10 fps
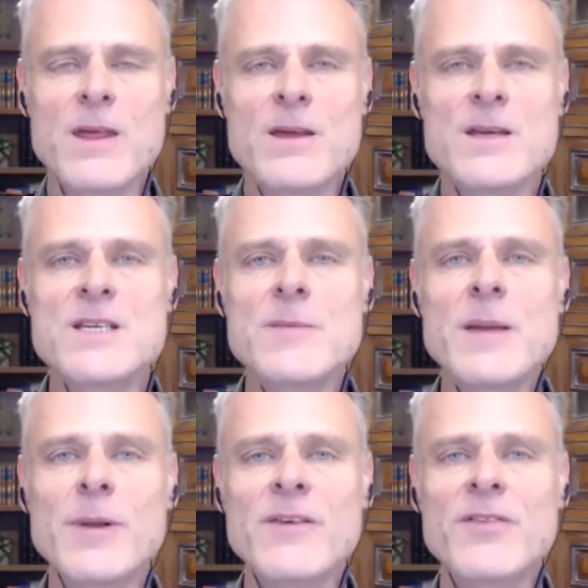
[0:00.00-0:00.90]
Some
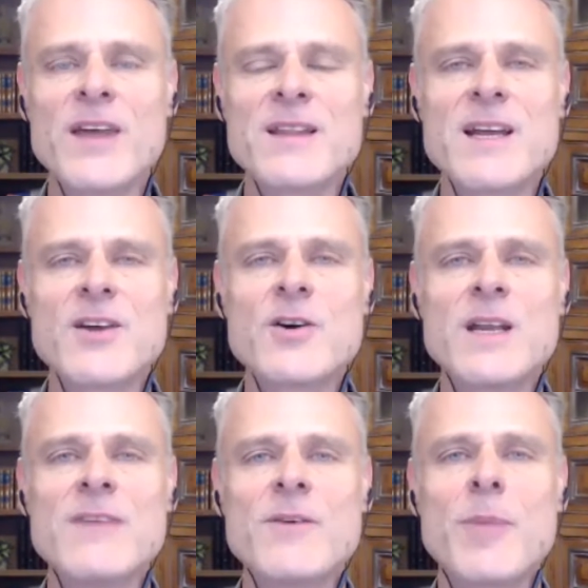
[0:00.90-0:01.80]
people even think that it could
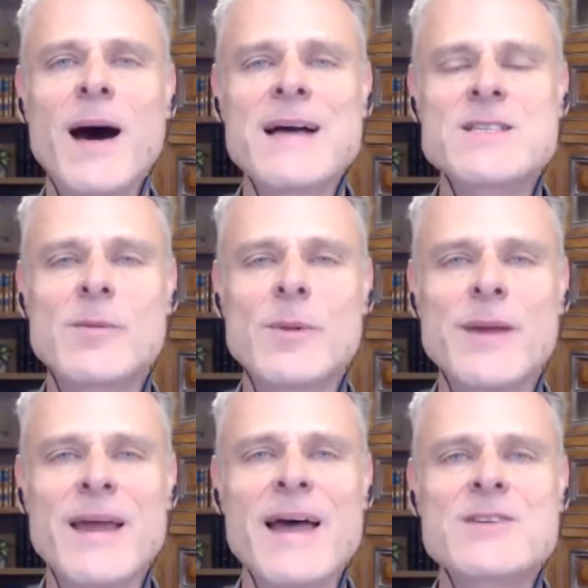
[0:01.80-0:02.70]
even possibly
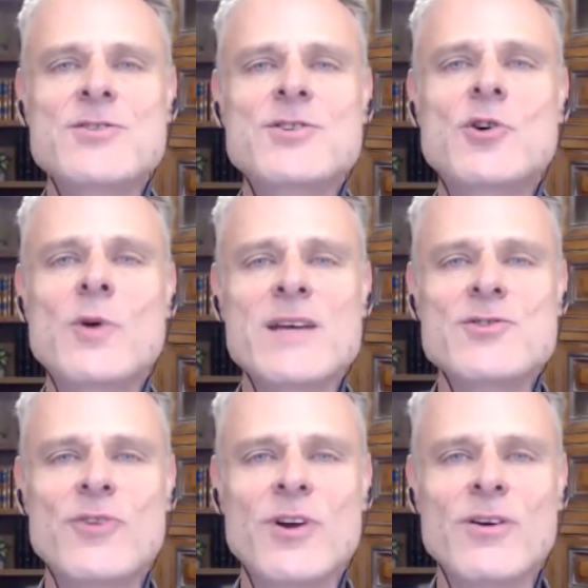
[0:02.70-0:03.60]
be
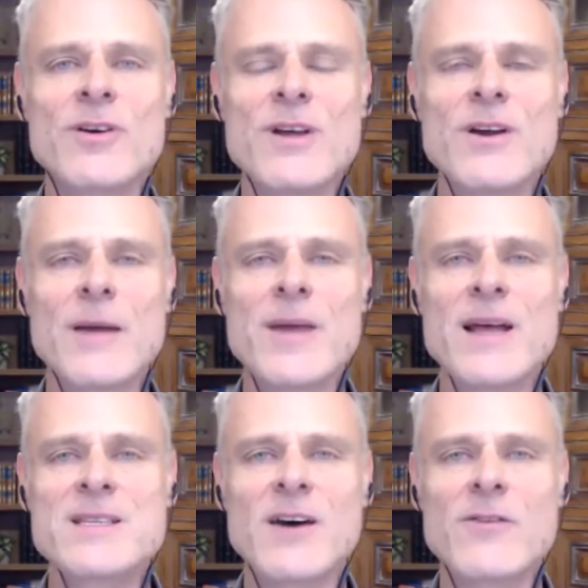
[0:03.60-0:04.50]
extraterrestrial. I mean,
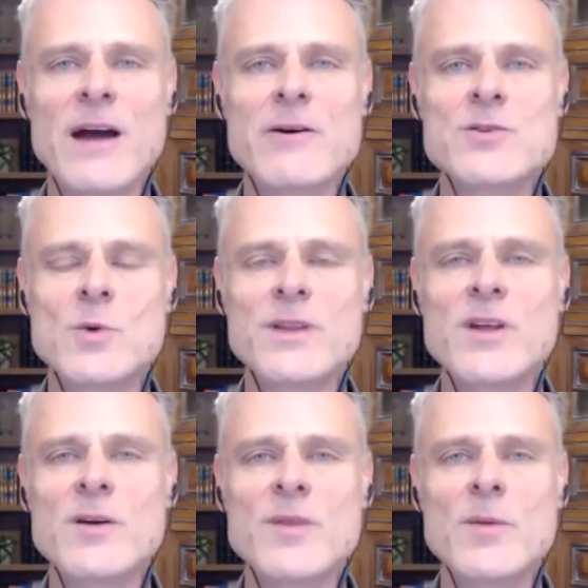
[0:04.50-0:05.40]
that's how viruses work.
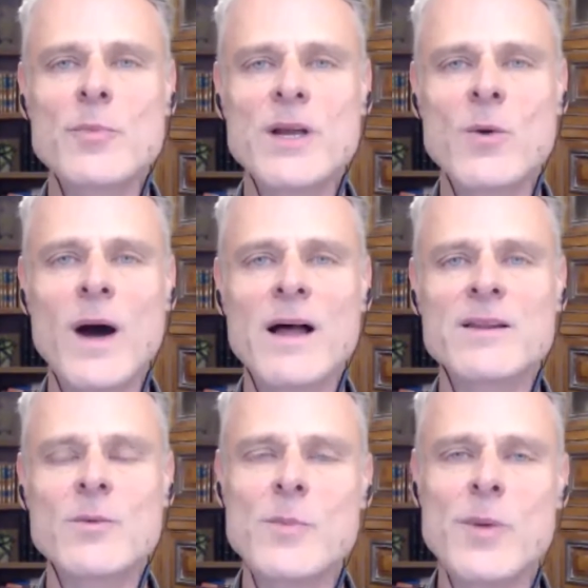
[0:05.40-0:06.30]
They're pretty
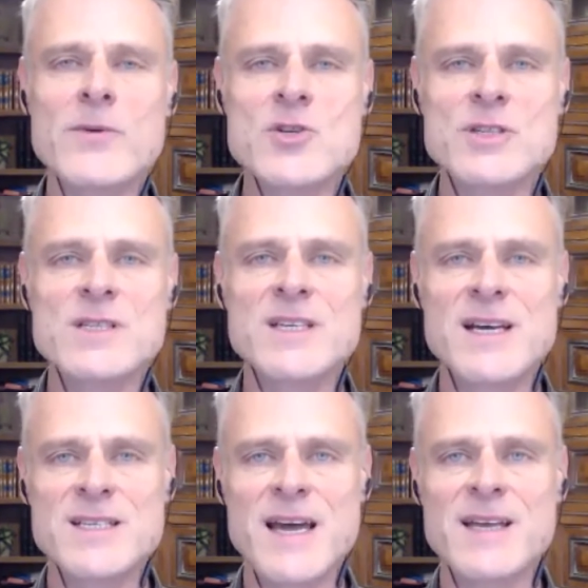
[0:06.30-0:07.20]
wild, and we probably should
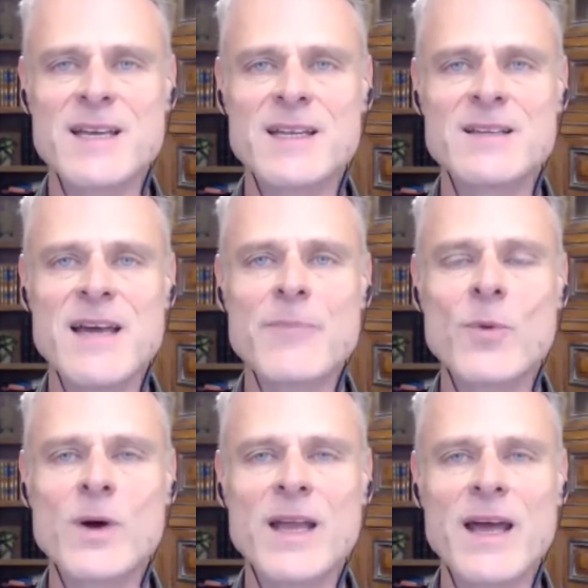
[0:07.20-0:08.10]
discuss that in depth
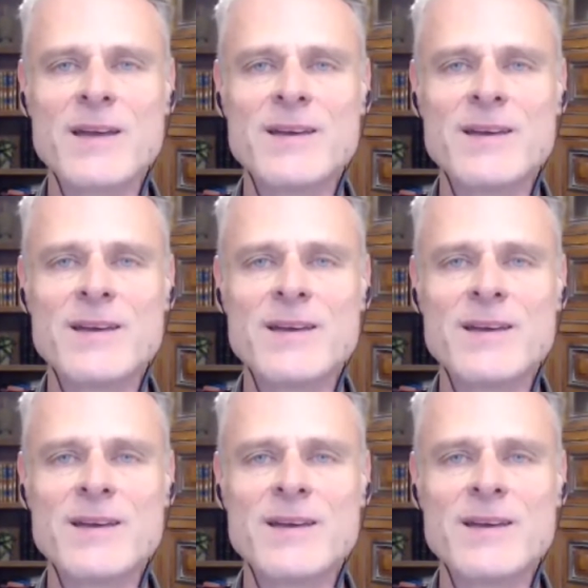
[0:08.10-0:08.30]
one day.